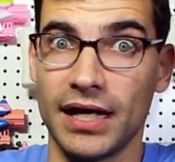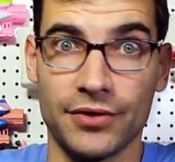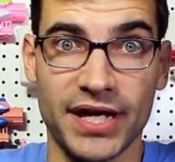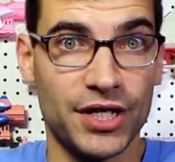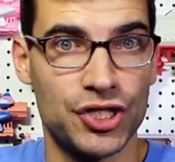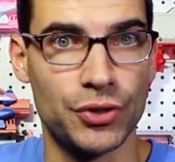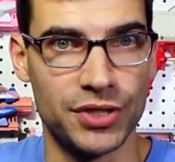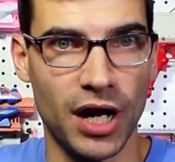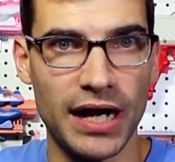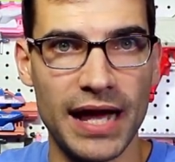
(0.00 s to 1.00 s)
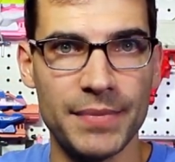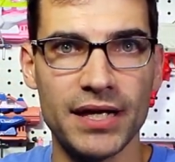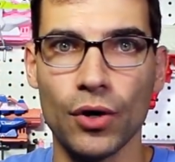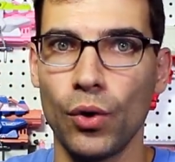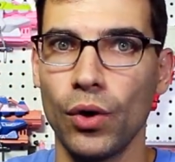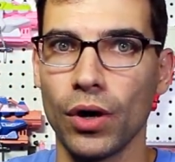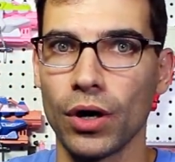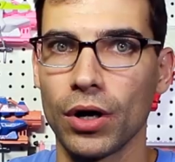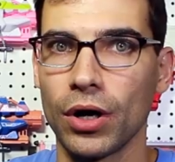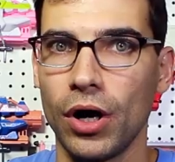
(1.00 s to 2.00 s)
are they going to shoot a dart at me,
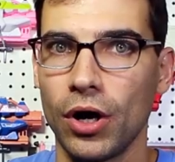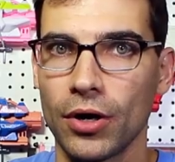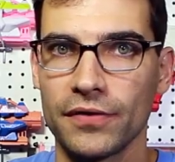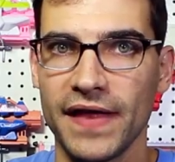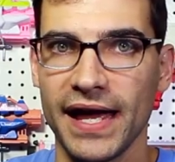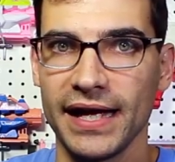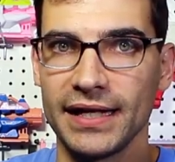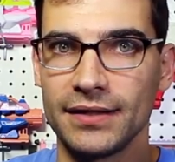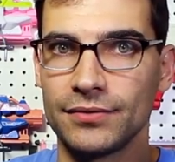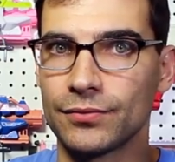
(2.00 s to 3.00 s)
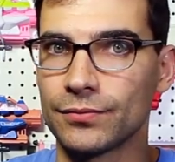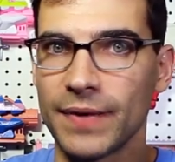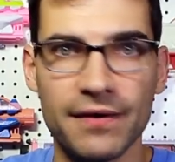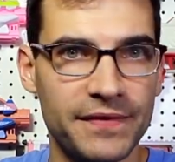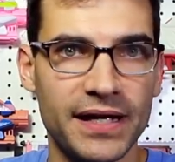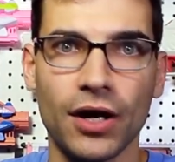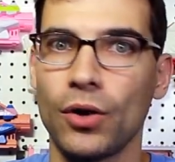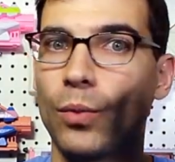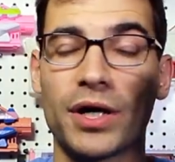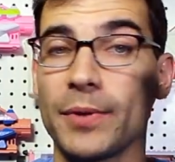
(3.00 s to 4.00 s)
or are they revving,
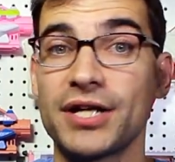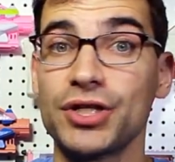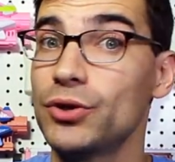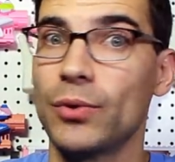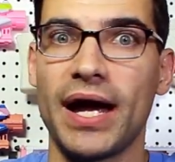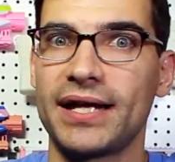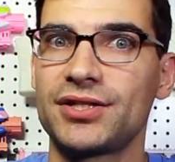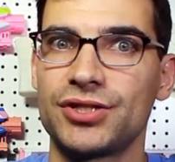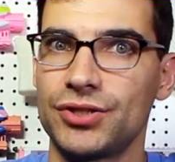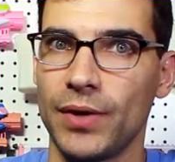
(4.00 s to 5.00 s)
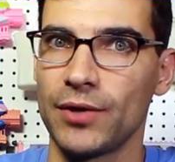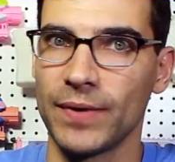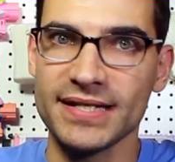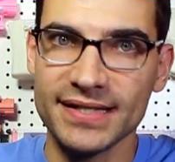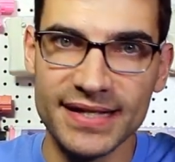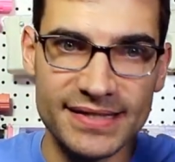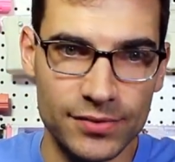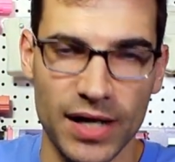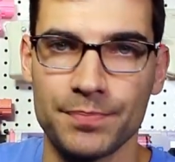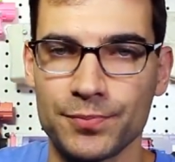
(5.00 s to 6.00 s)
or what do I do? Do I risk this?
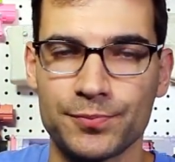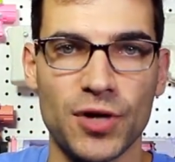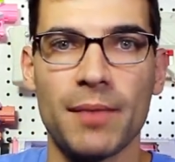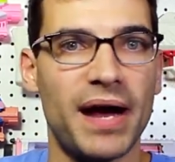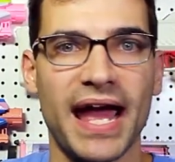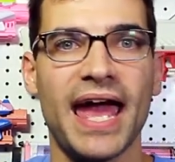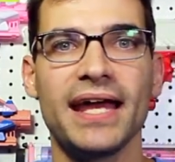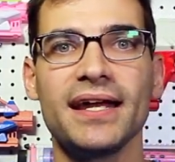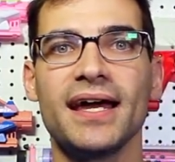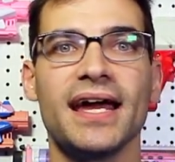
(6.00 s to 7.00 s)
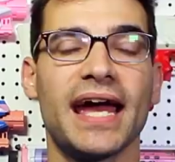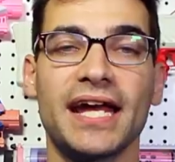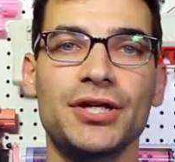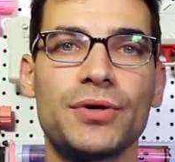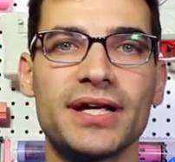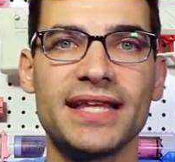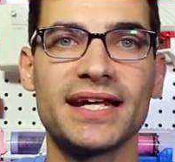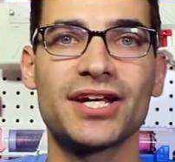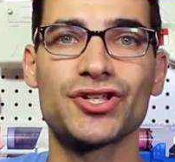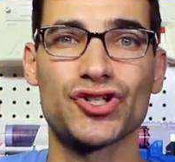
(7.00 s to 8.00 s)
Do I drop my head? And you can
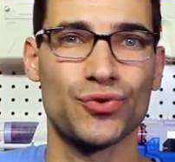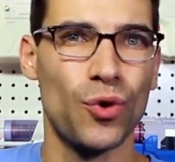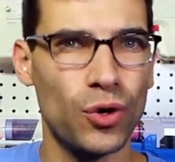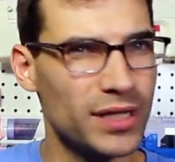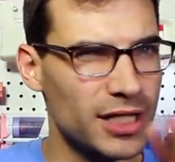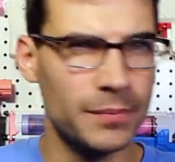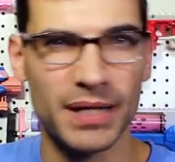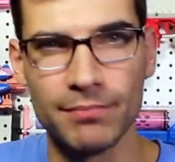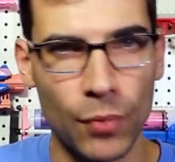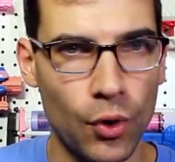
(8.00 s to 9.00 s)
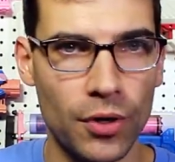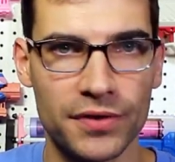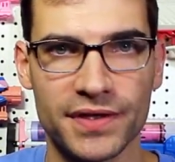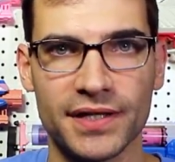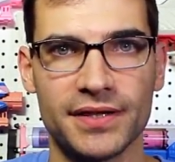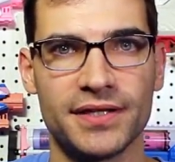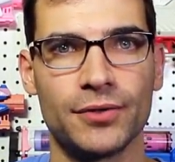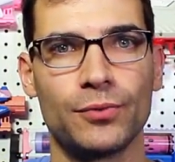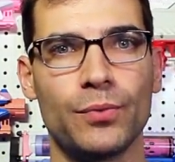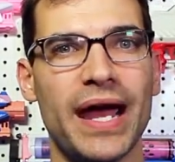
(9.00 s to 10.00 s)
then control a little bit more
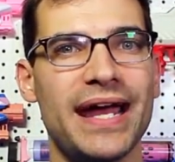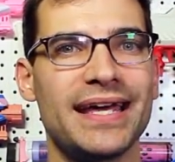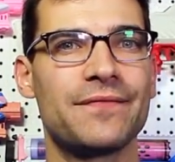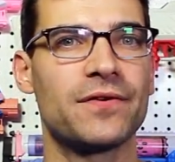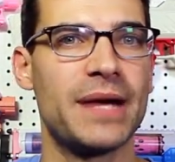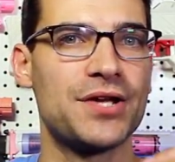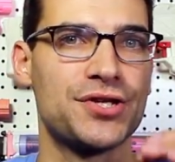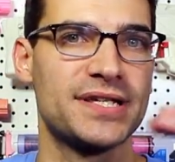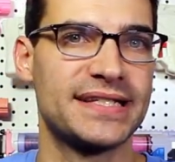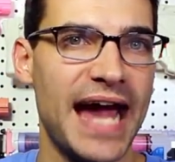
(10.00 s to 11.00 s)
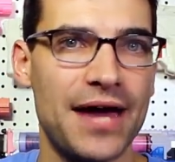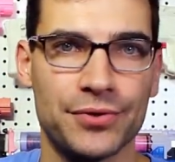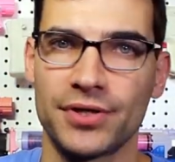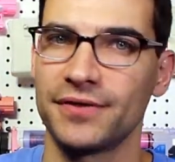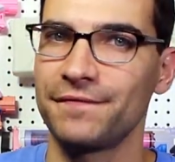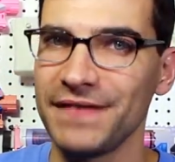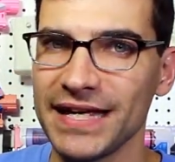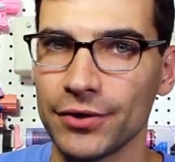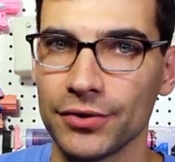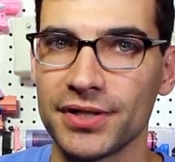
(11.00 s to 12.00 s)
the way information is gathered on the
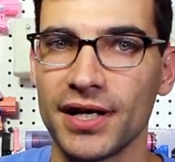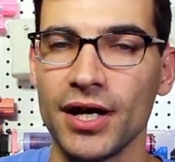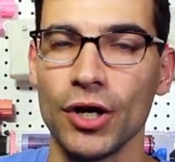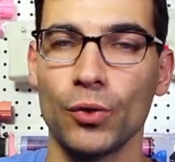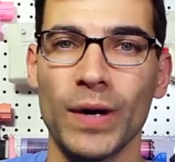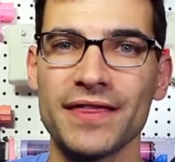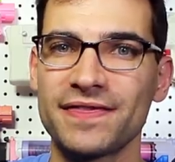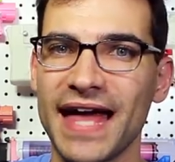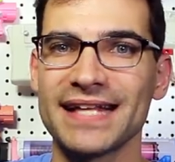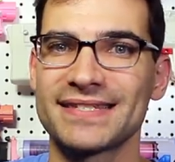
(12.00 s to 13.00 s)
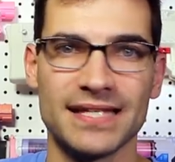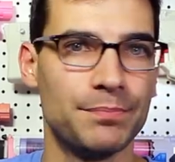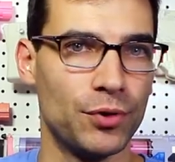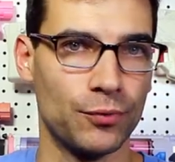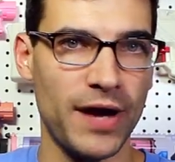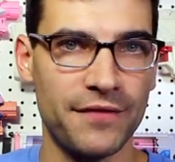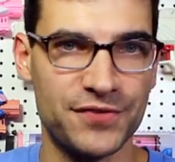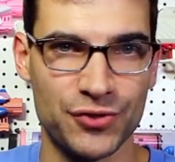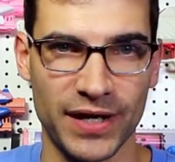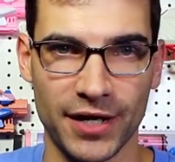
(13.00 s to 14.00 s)
field with that simple
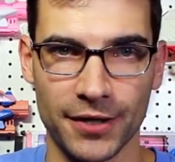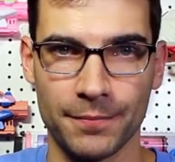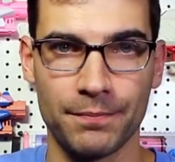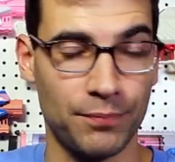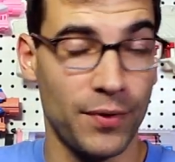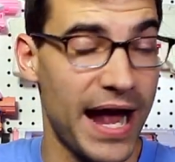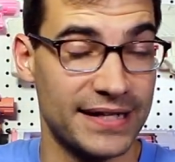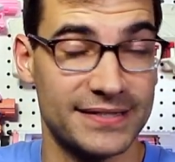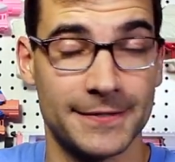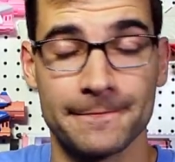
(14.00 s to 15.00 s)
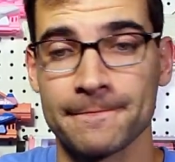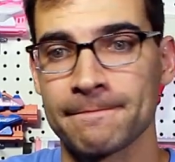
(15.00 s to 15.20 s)
rev trigger press.